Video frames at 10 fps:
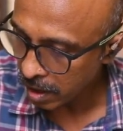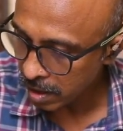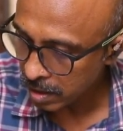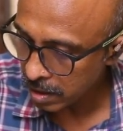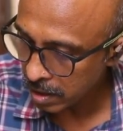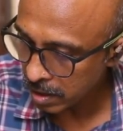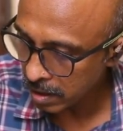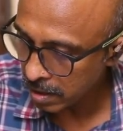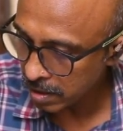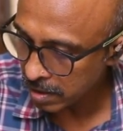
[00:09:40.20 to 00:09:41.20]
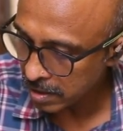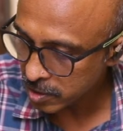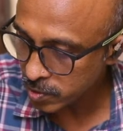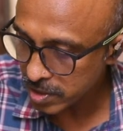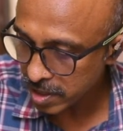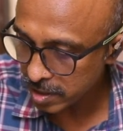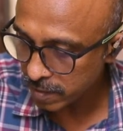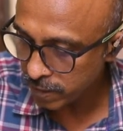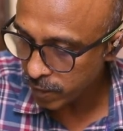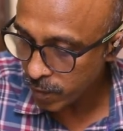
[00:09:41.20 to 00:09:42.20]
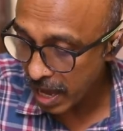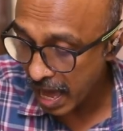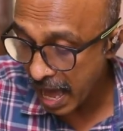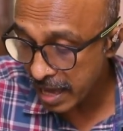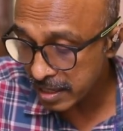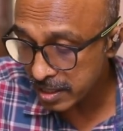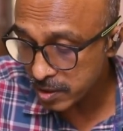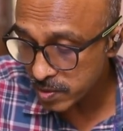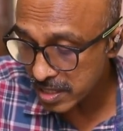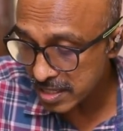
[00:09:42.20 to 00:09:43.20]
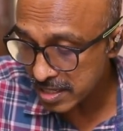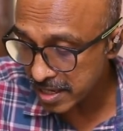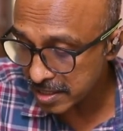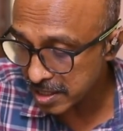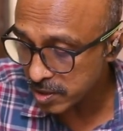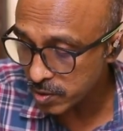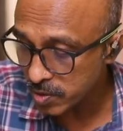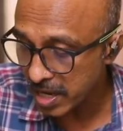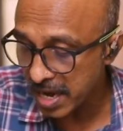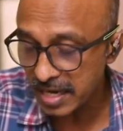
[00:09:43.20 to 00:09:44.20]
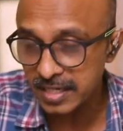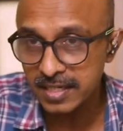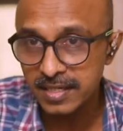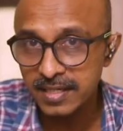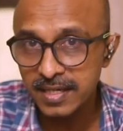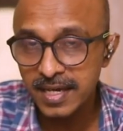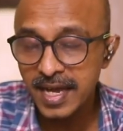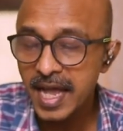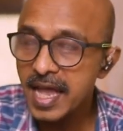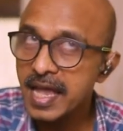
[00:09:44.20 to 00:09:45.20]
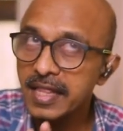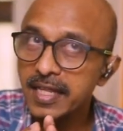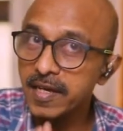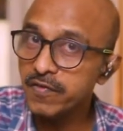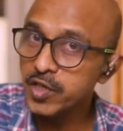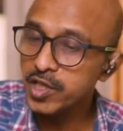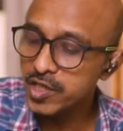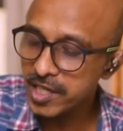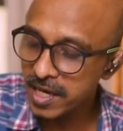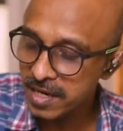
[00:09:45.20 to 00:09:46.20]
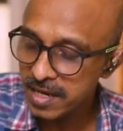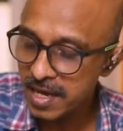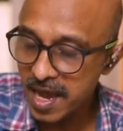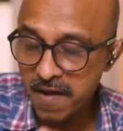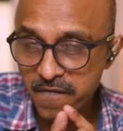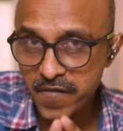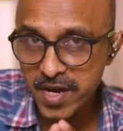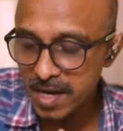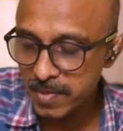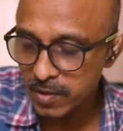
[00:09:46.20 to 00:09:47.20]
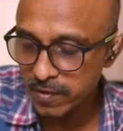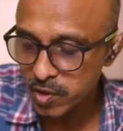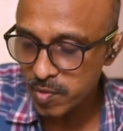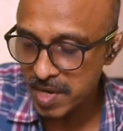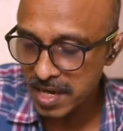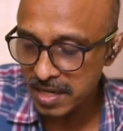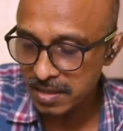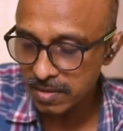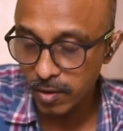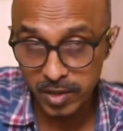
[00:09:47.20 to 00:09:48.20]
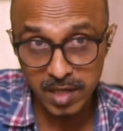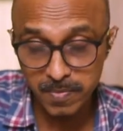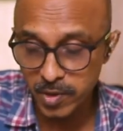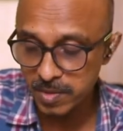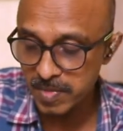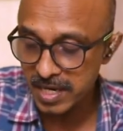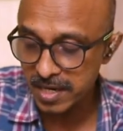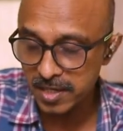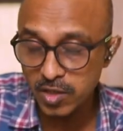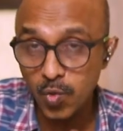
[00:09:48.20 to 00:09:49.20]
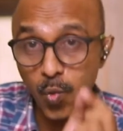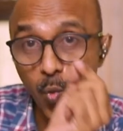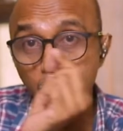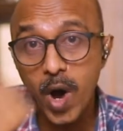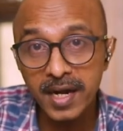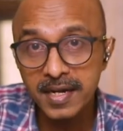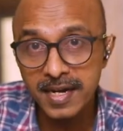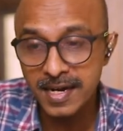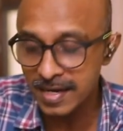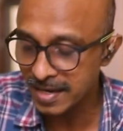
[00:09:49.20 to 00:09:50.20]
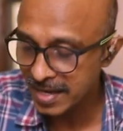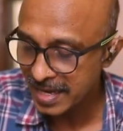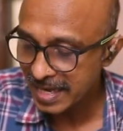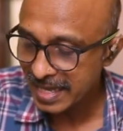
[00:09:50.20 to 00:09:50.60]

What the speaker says: 2 is connected to 4, and 2 is connected to 8. The definition said every element of the domain or the input being connected to 1.